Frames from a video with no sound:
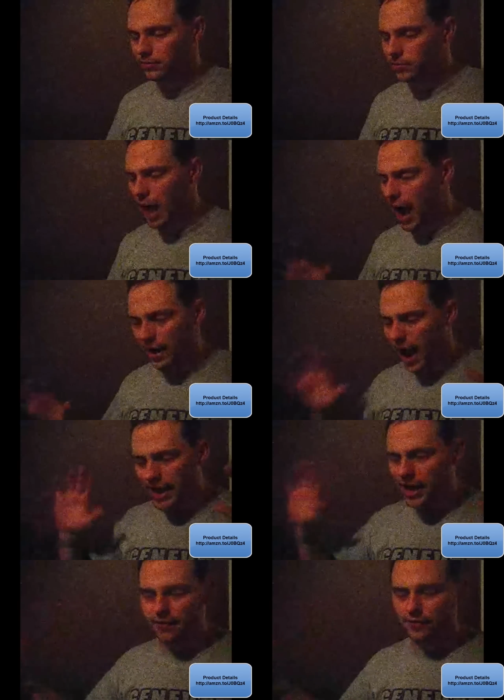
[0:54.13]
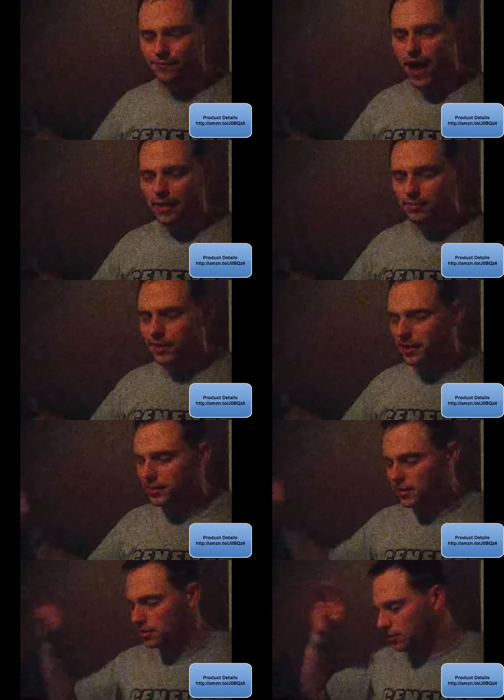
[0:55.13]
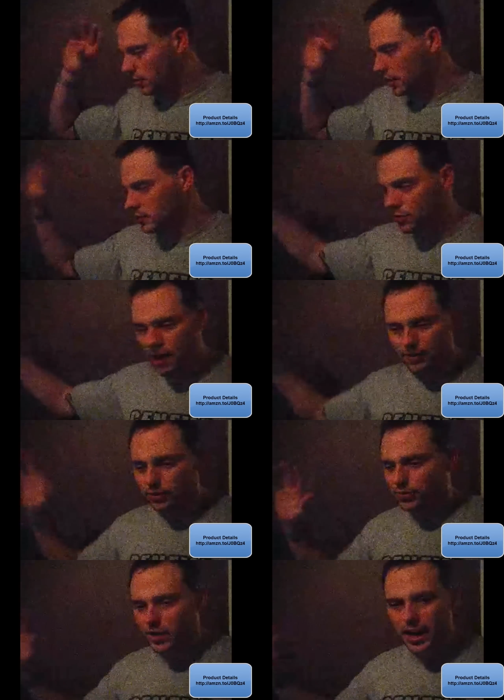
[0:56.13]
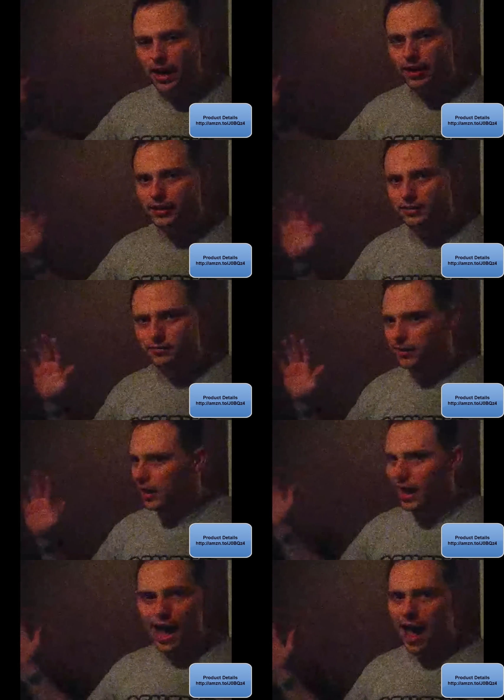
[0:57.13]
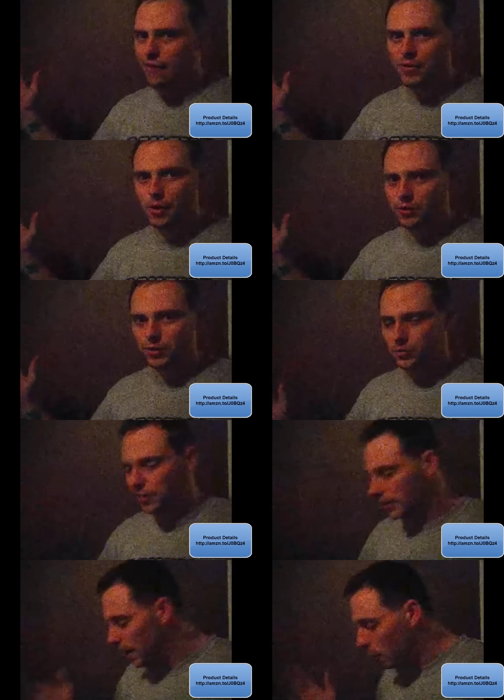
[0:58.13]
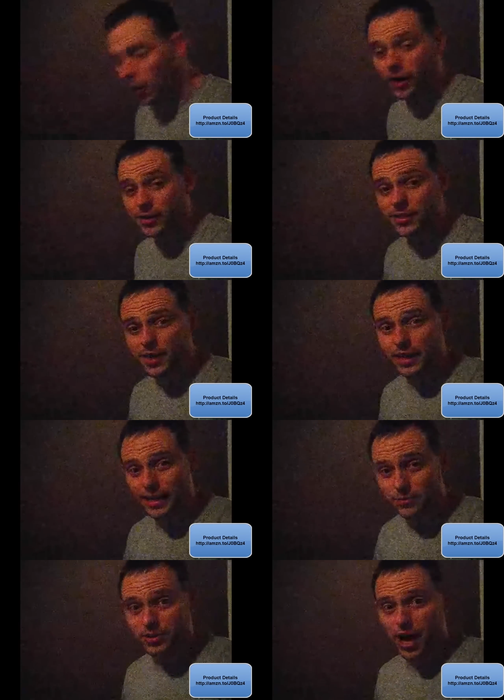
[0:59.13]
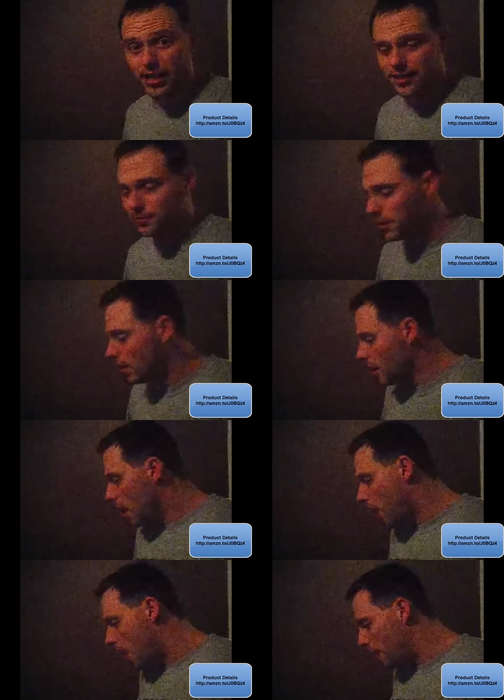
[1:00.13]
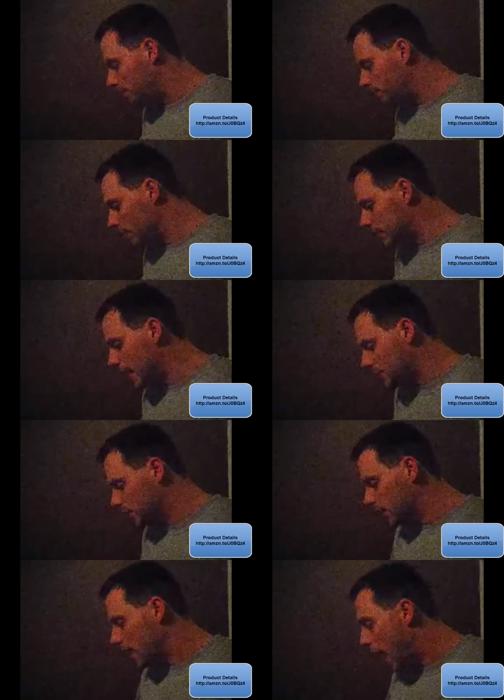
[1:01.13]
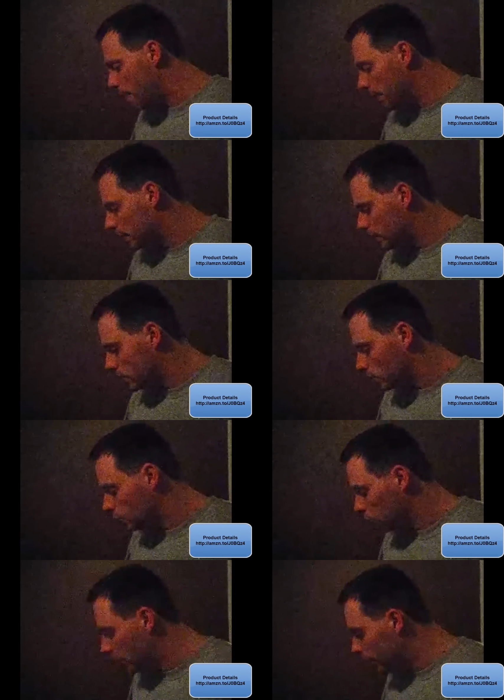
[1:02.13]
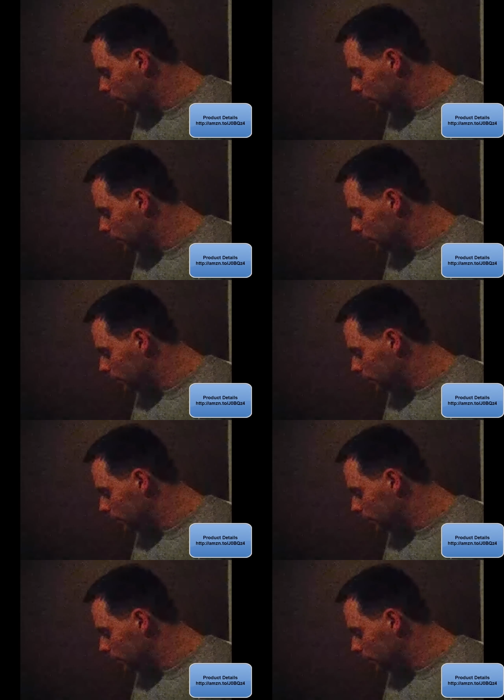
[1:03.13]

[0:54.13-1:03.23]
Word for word: even, I can't even fathom, because there's things traveling through the air, and I have no clue, but it works, and that's what's awesome. This actually, the copier is a